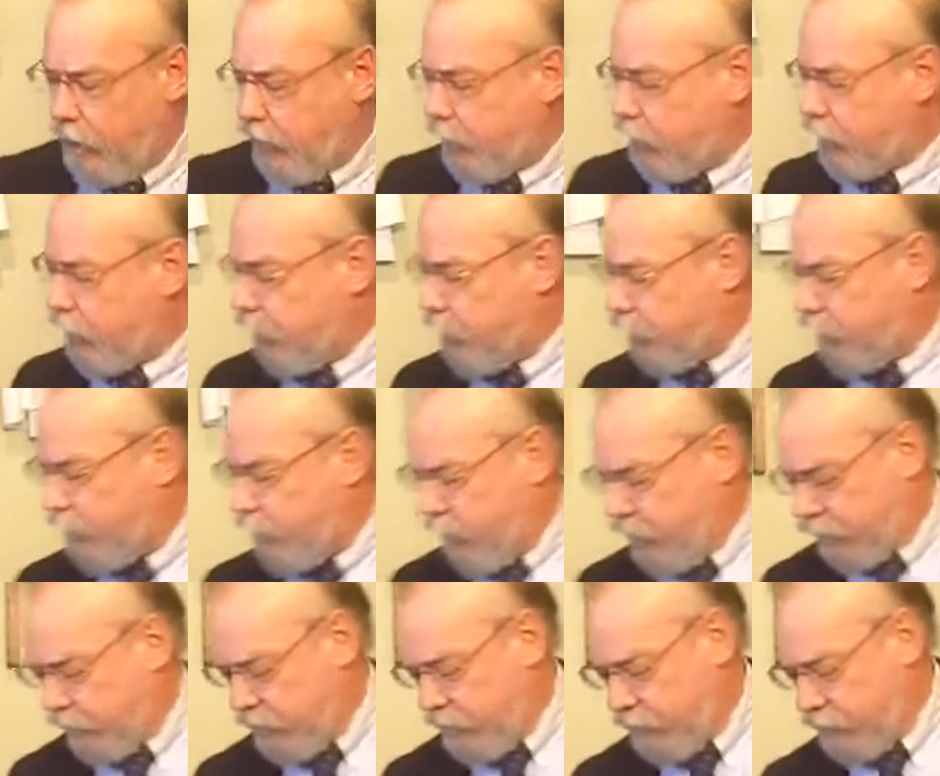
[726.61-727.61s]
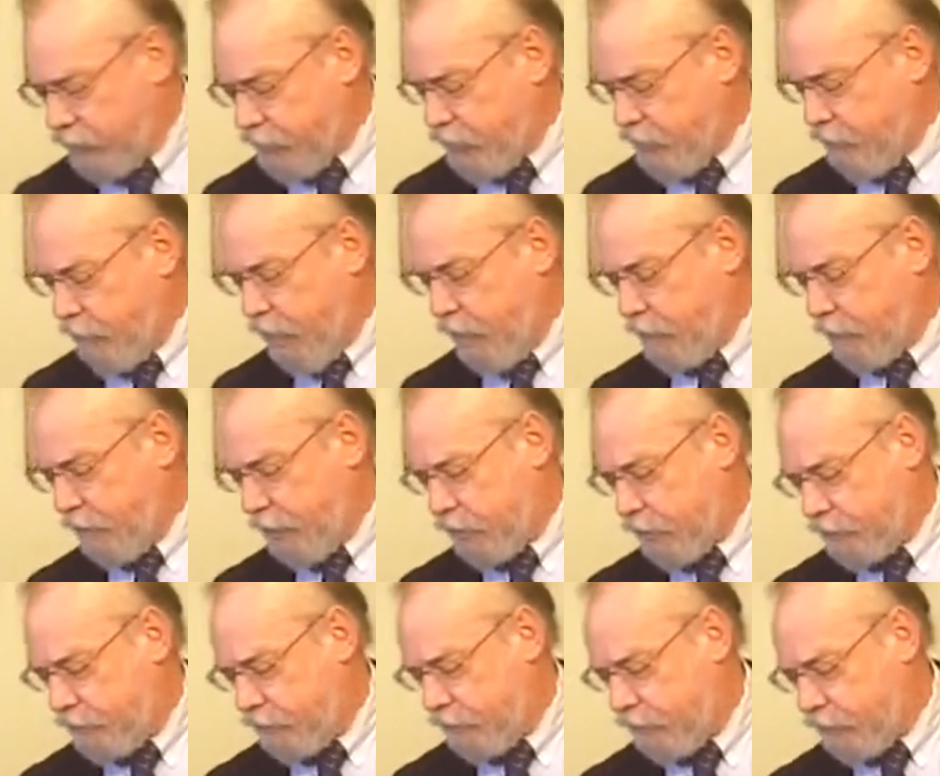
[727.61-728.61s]
and God lifts him
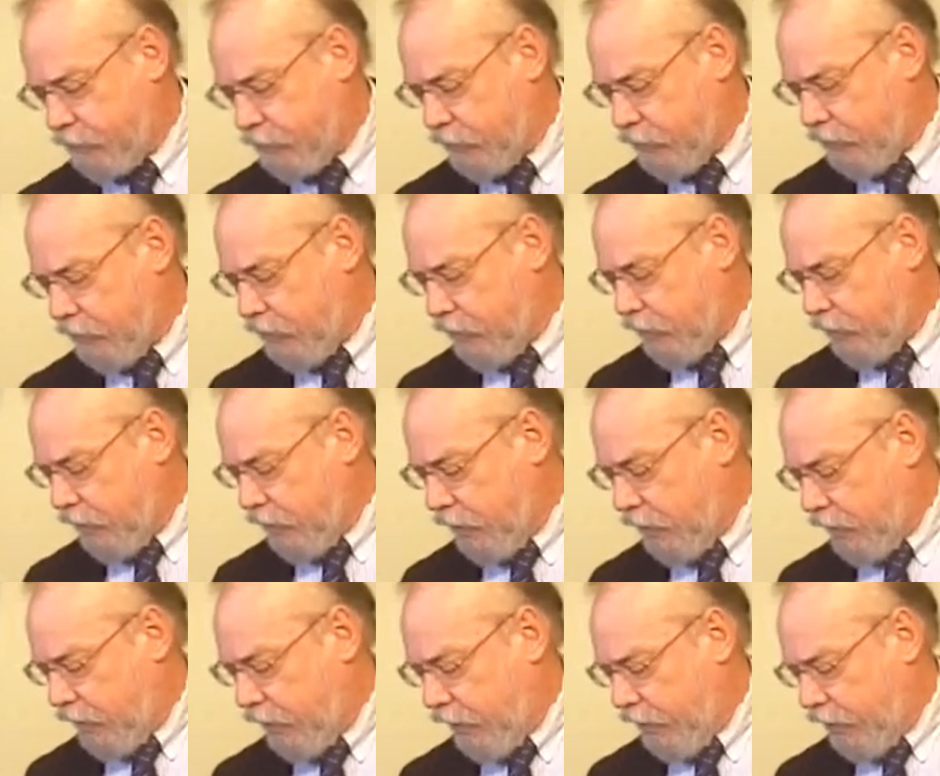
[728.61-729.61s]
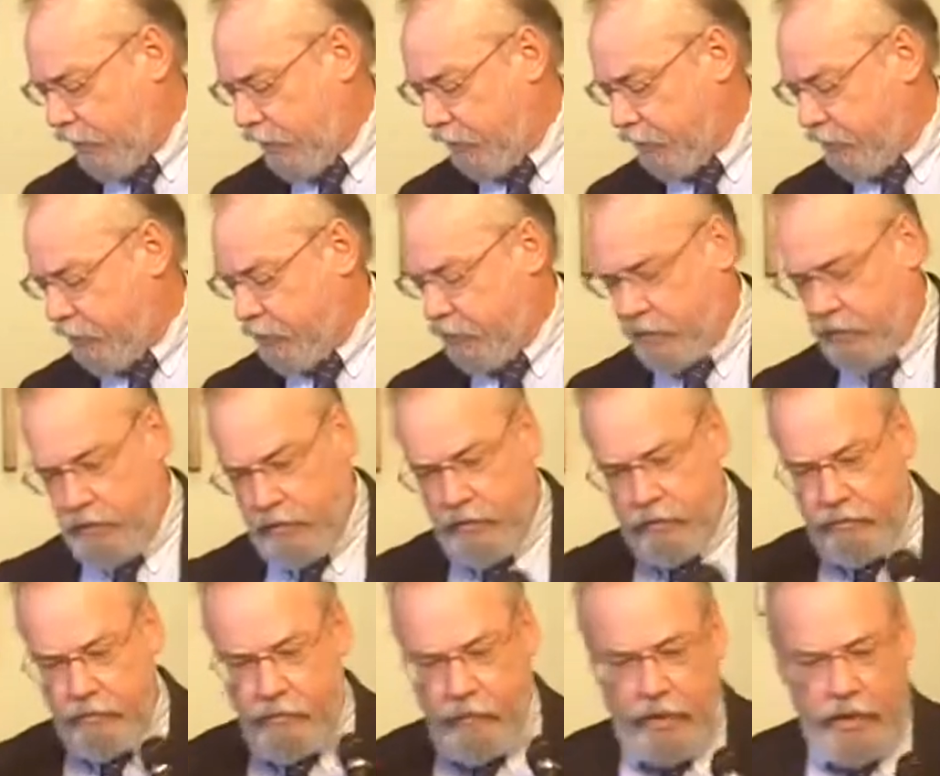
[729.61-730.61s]
up and
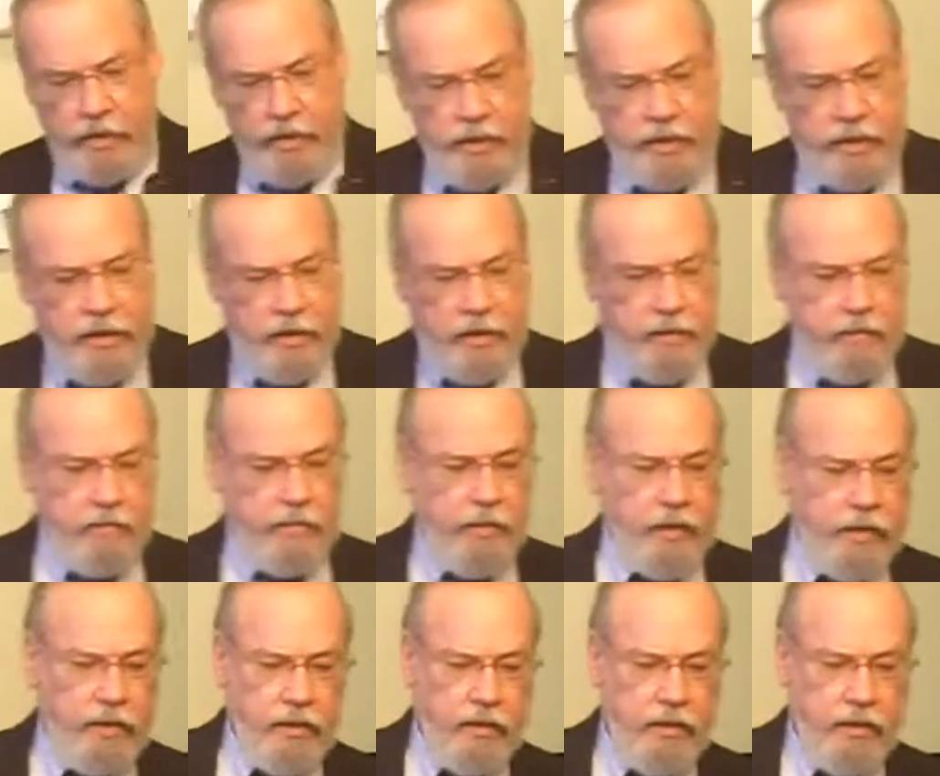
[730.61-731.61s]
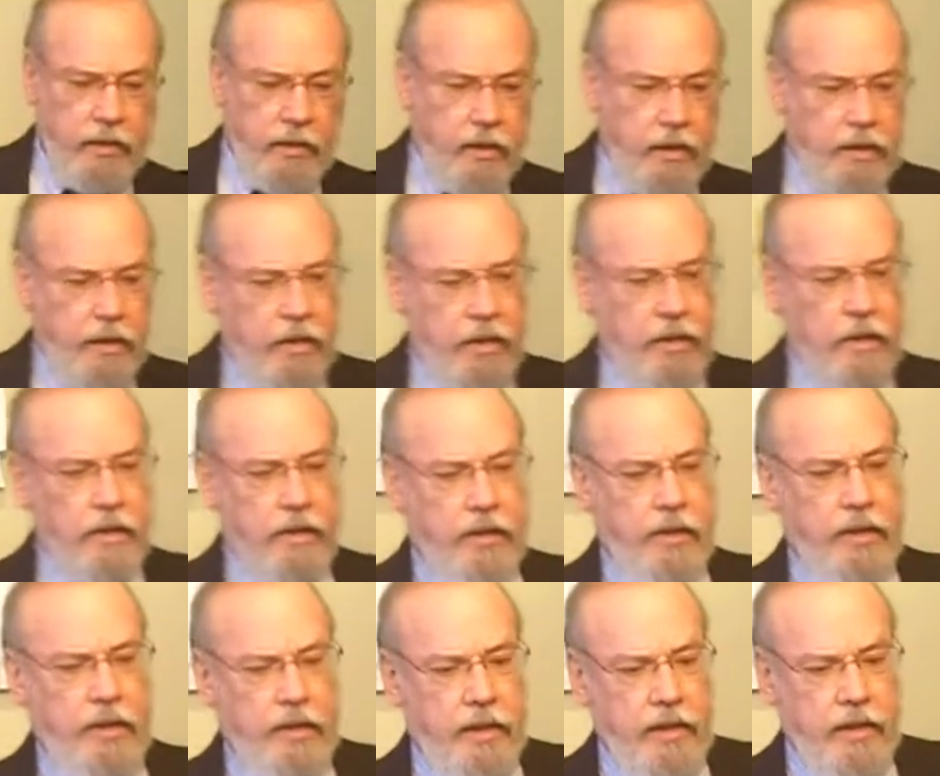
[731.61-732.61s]
makes him
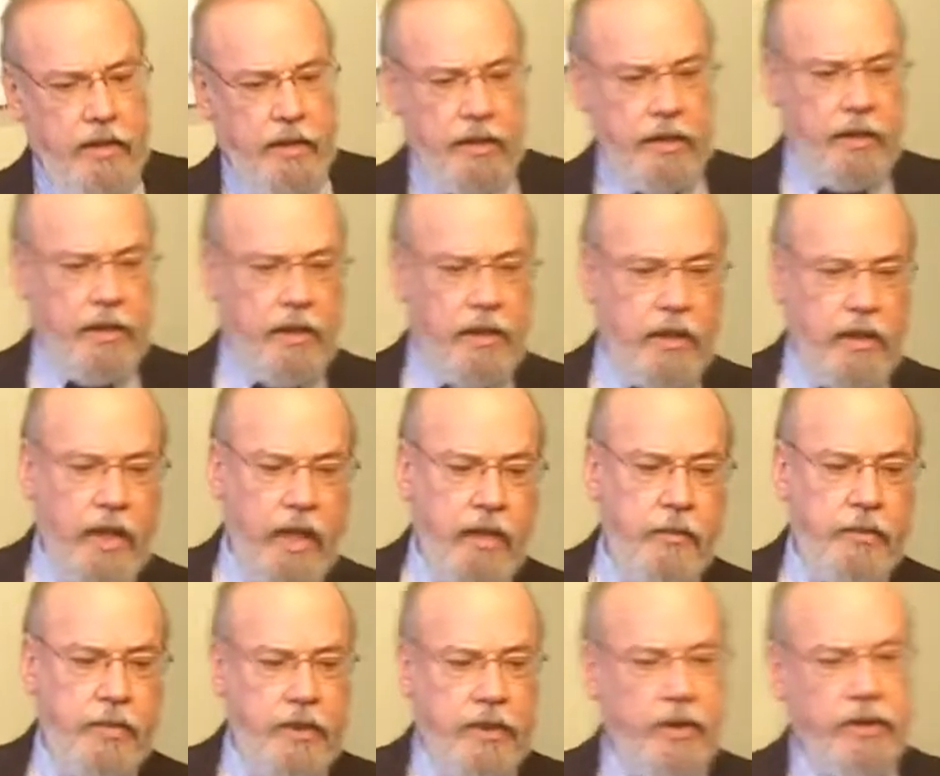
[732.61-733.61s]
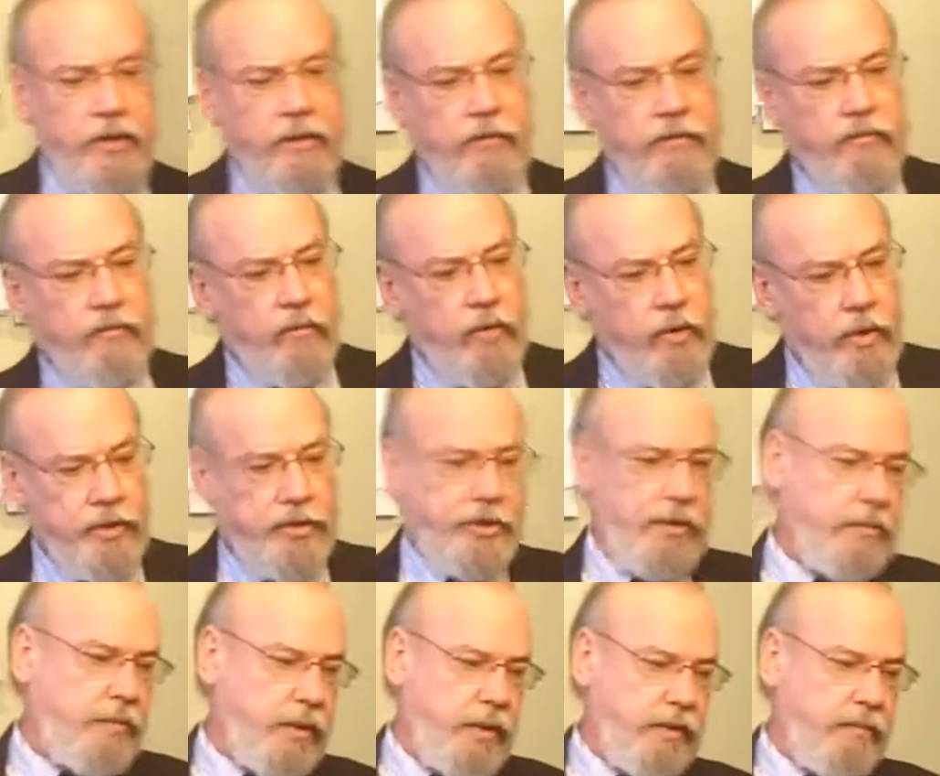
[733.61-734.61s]
the object of
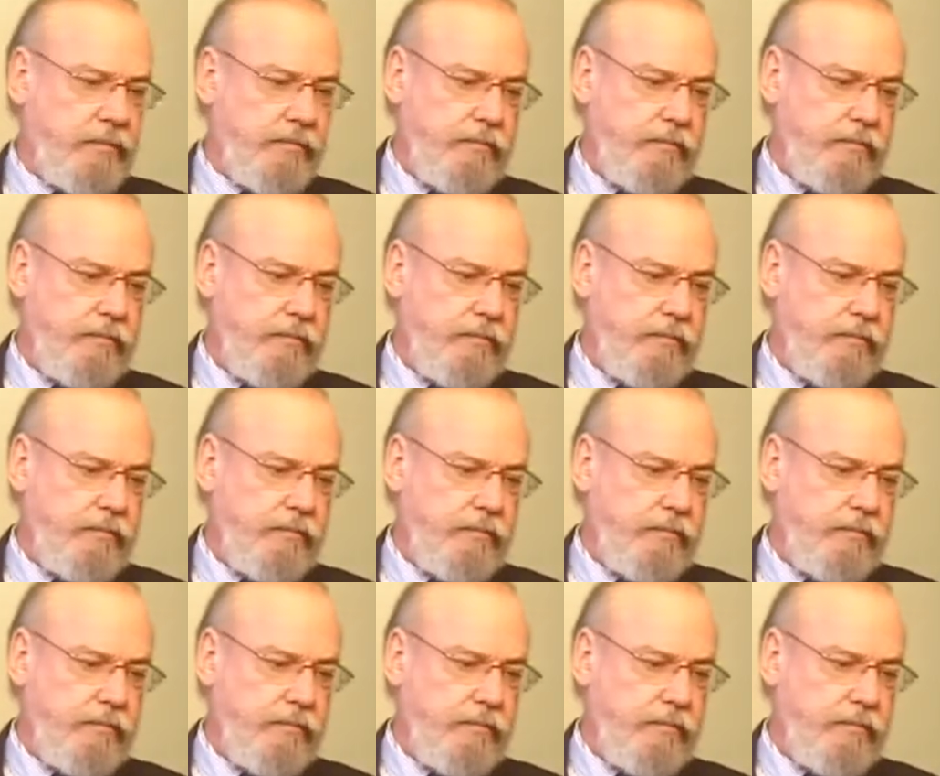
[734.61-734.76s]
worship.